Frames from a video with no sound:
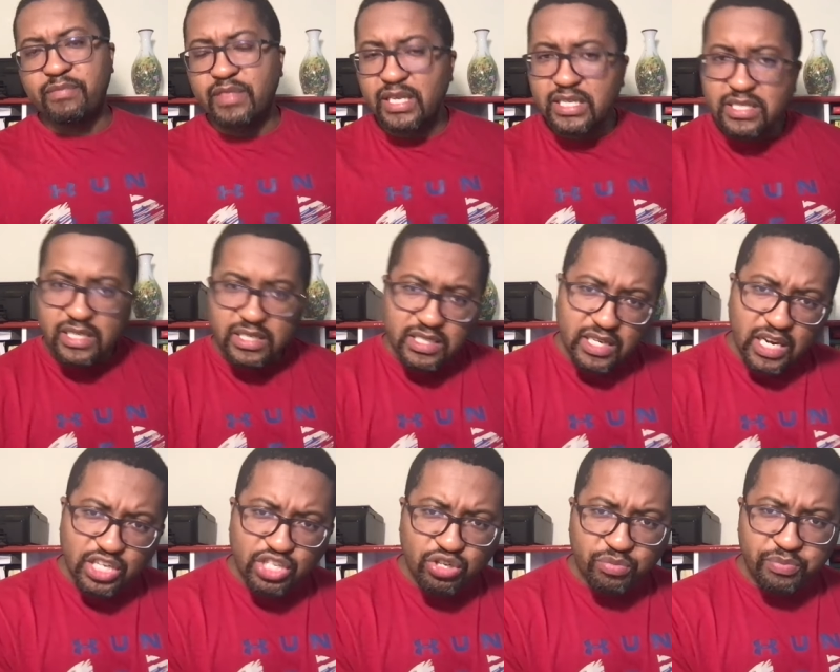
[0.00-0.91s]
These
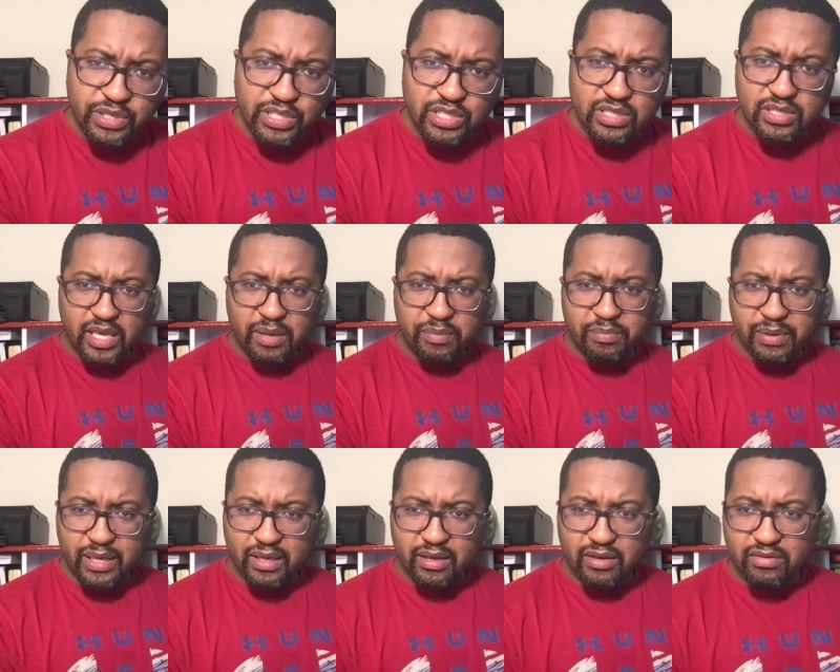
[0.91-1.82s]
international
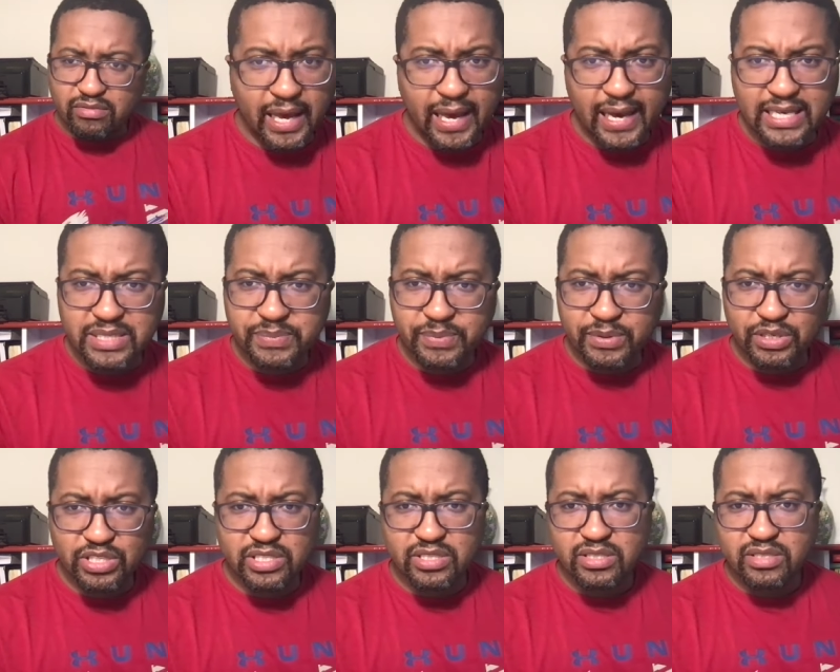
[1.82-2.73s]
peacekeeping
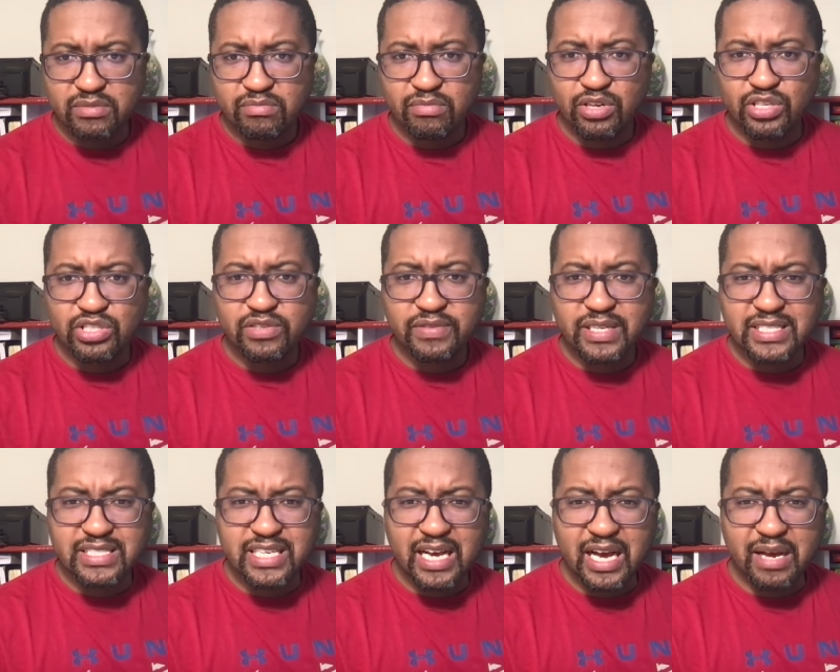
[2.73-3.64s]
experts, most of the
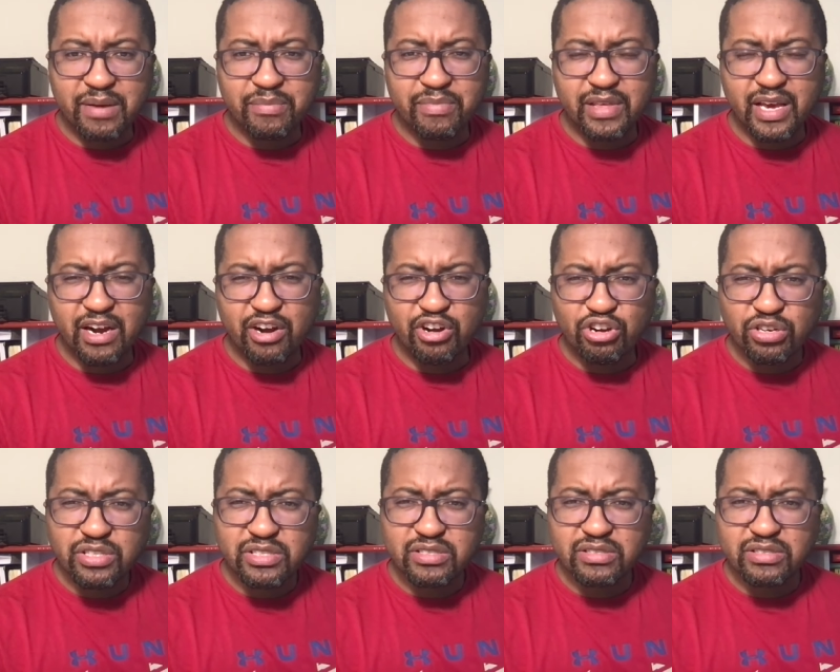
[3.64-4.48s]
time, they are not